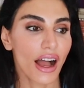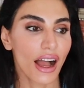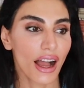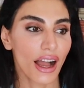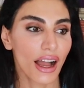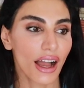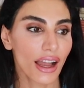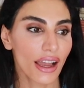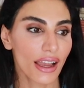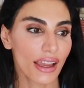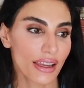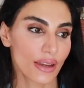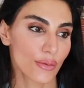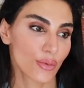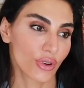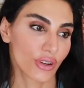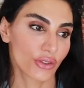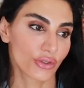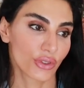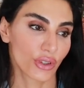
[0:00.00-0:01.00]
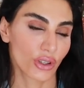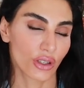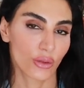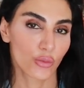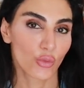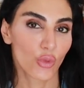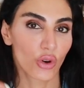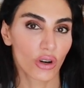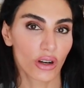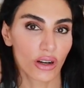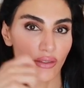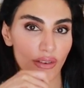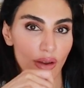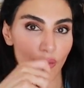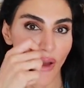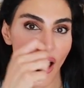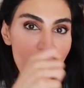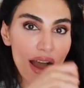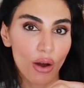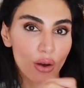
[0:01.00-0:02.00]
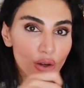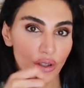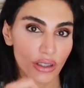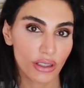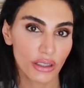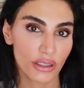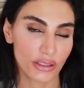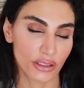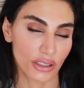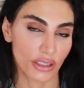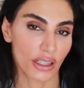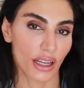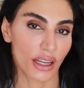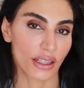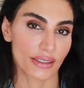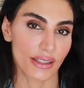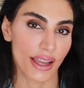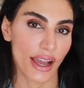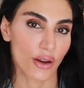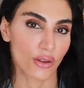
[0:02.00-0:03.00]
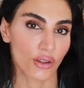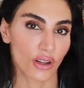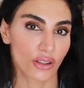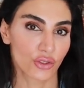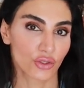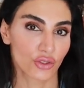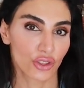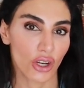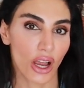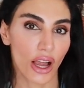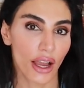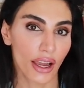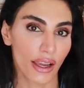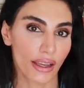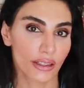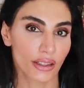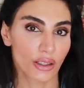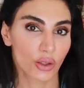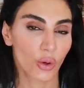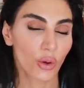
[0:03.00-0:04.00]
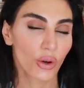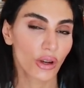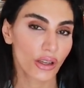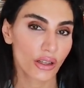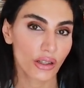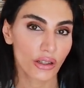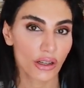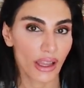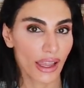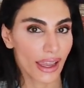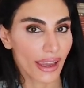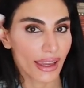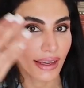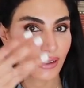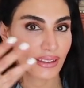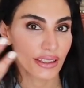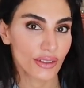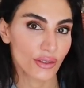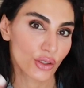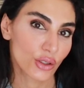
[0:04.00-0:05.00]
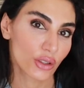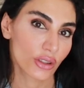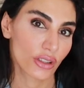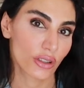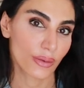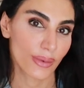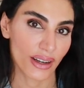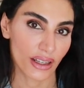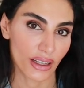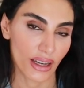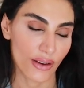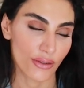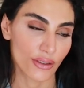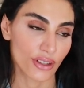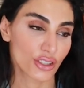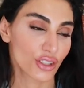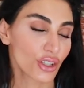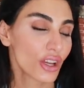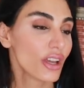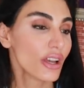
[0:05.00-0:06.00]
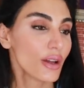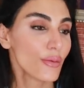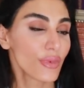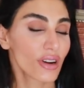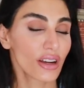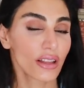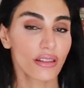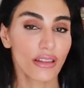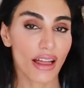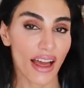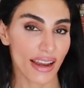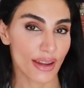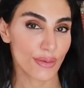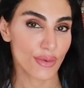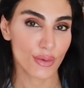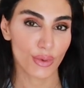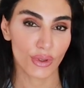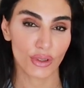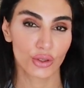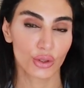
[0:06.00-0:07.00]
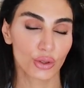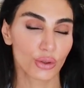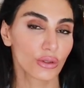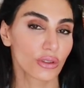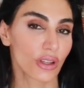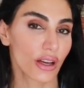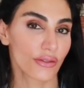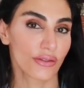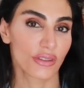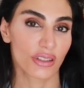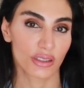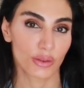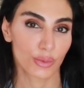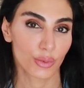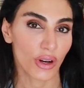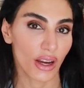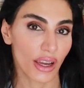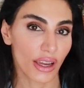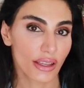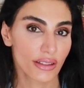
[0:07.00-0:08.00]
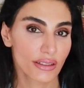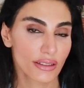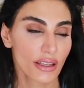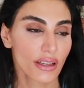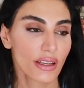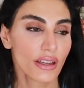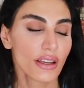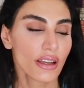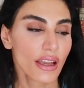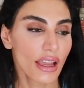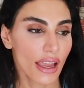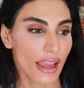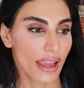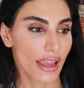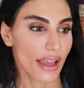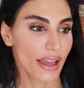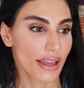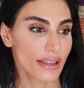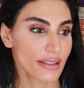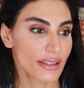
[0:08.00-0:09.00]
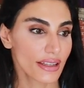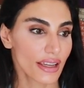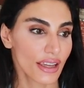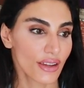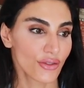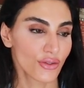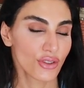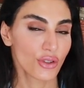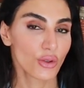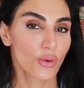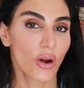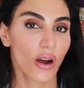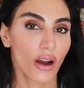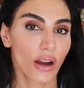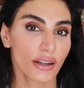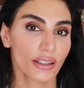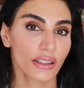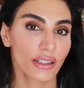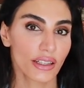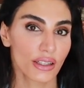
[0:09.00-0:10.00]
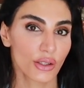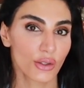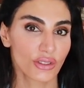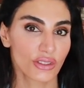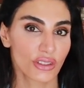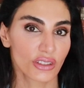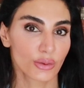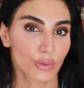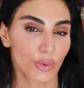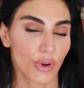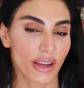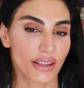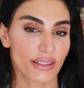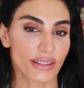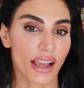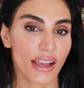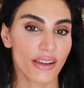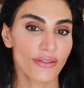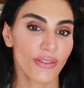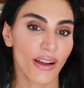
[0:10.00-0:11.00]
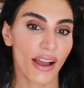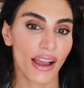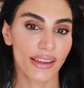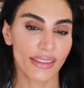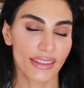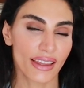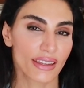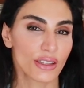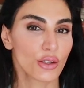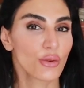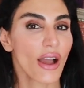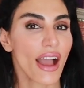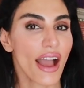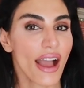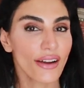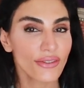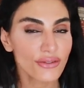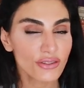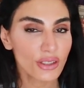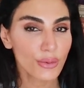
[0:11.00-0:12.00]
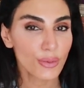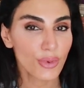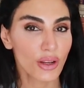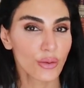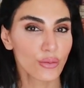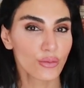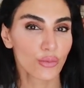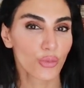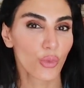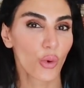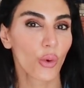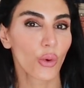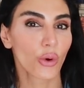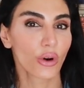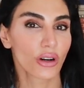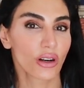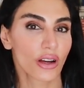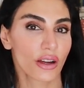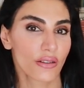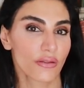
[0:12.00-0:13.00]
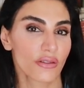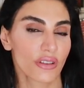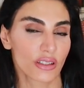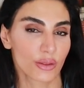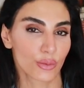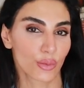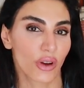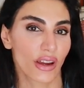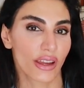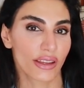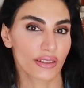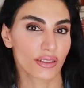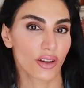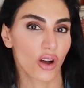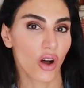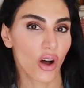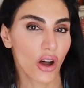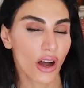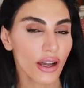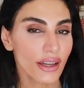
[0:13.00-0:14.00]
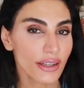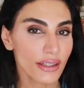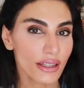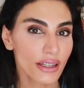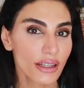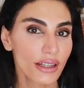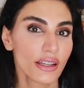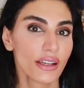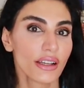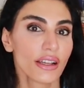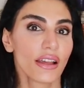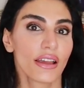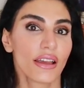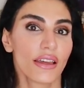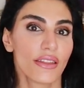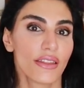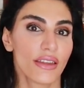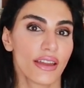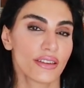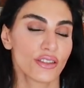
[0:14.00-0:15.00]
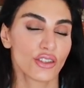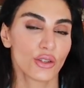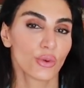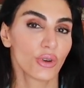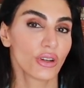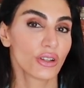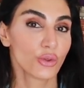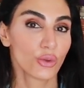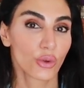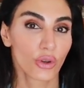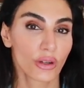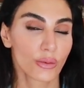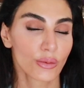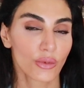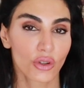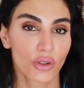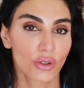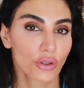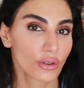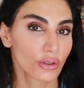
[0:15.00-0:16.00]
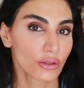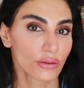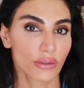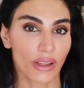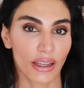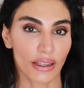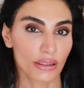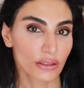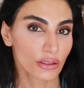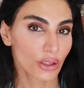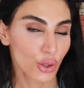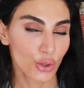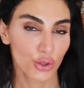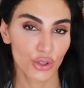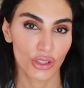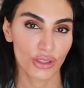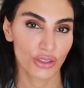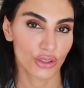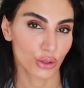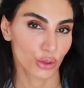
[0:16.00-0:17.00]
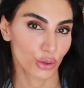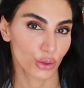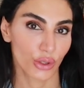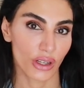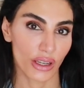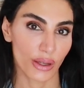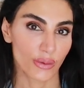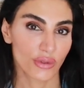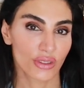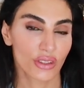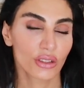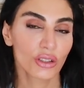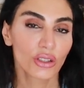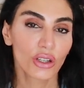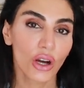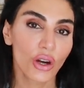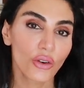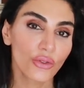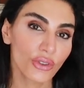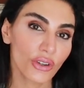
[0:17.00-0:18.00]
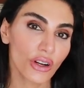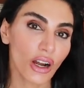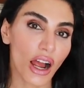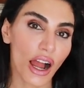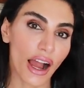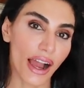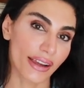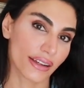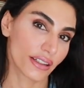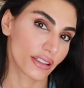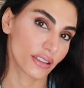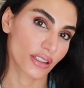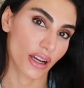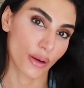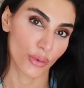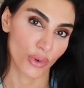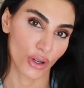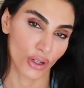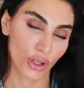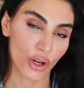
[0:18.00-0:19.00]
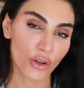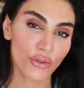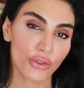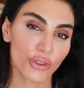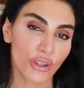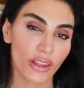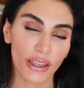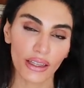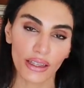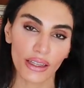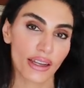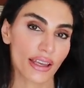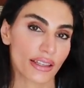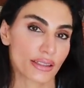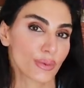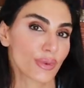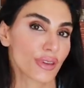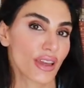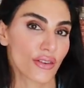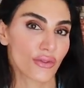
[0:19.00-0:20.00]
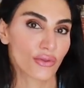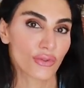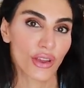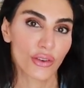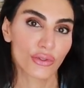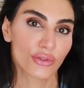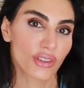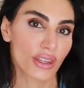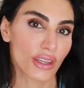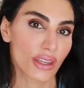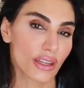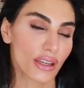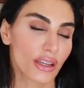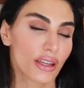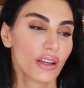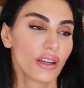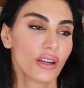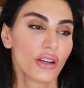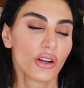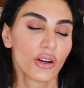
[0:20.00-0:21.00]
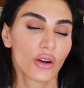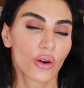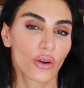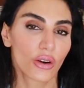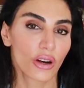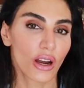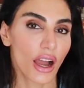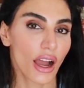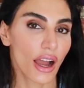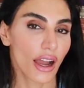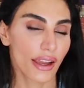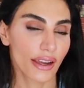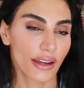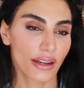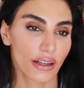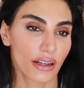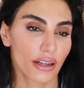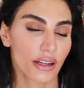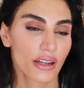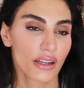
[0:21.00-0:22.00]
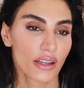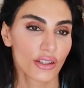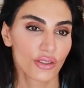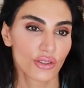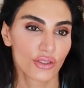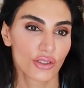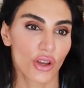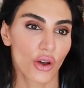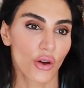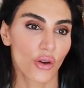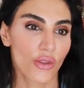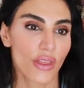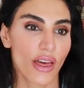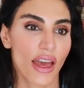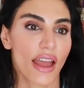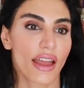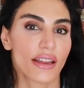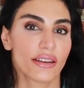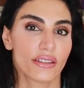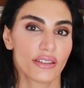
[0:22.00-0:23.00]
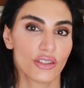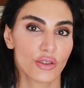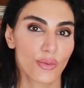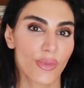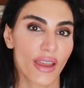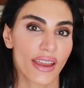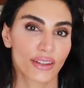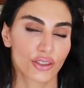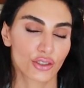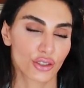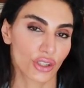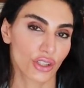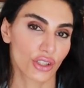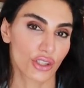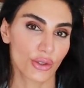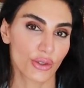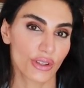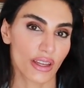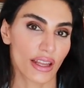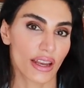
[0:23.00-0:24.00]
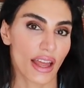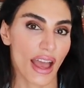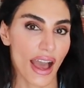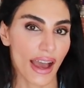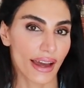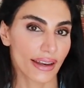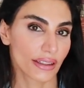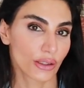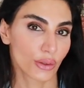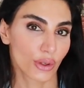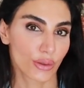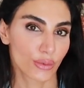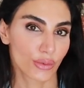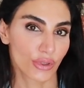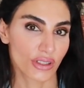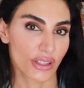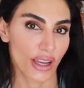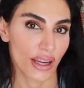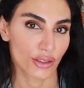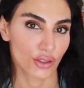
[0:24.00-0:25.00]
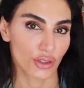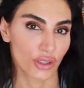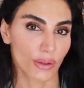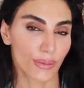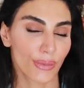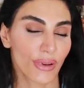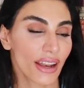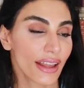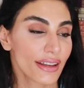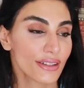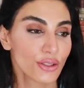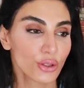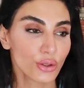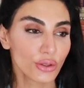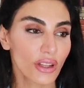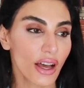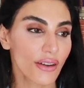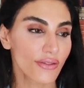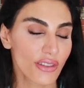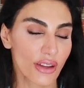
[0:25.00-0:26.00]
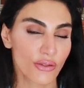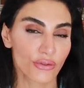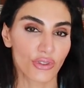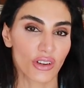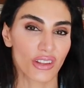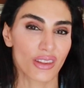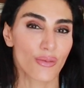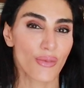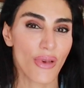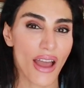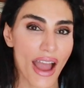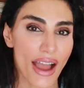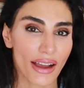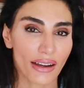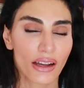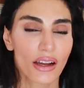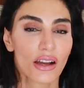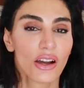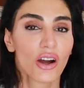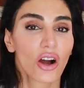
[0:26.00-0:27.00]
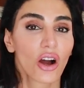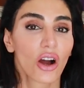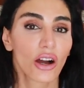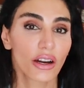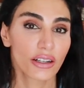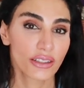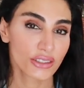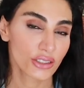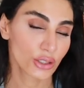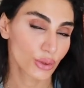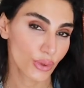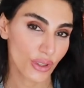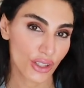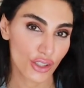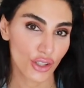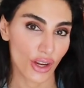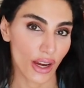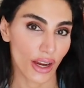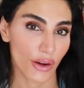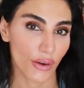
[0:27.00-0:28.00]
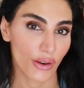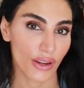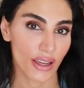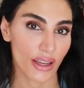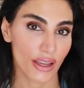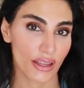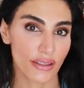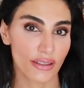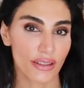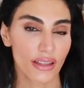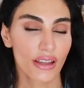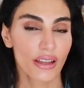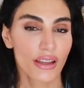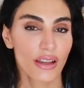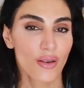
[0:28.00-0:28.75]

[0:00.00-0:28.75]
I prefer more of a powder to cut down on shine and oil and give you a little bit of coverage, but a lot of people do love the sprays. And if you are gonna use the sprays, I find that you have to put more of the sprays on than you would normal like lotions or creams. So go for a higher number, go for like an SPF 50 or higher so that you make sure you get adequate protection. But I do love them for the back, hard to reach areas.